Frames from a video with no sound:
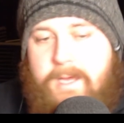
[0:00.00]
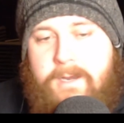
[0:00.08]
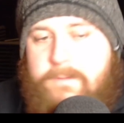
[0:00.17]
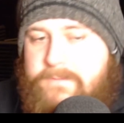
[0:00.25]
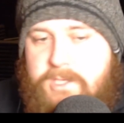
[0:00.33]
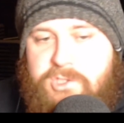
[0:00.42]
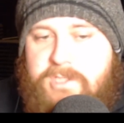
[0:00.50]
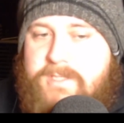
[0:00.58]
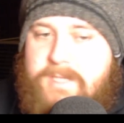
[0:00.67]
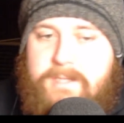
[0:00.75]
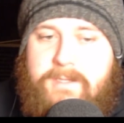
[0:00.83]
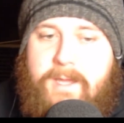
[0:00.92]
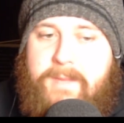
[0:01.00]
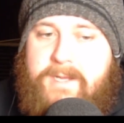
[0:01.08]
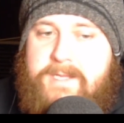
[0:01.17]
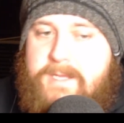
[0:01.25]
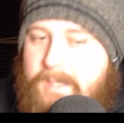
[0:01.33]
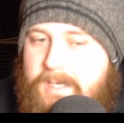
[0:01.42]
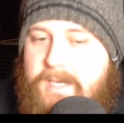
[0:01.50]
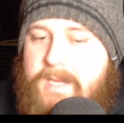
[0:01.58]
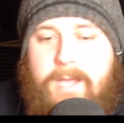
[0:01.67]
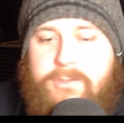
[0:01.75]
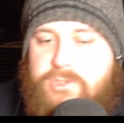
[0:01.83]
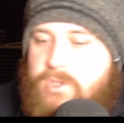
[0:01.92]
I don't think he should have said that, man. He clearly
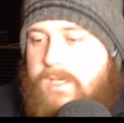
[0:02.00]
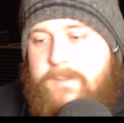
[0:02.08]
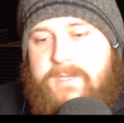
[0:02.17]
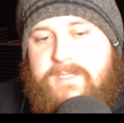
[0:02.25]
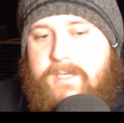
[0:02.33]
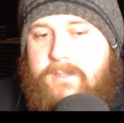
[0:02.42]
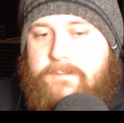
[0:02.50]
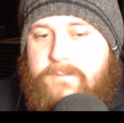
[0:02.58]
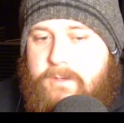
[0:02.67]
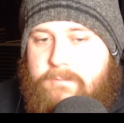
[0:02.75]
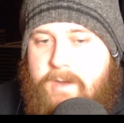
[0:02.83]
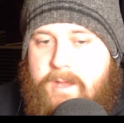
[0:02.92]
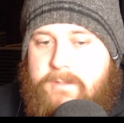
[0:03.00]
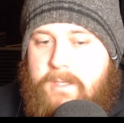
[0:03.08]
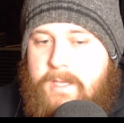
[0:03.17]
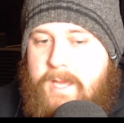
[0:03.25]
outstruck him in the second and third round.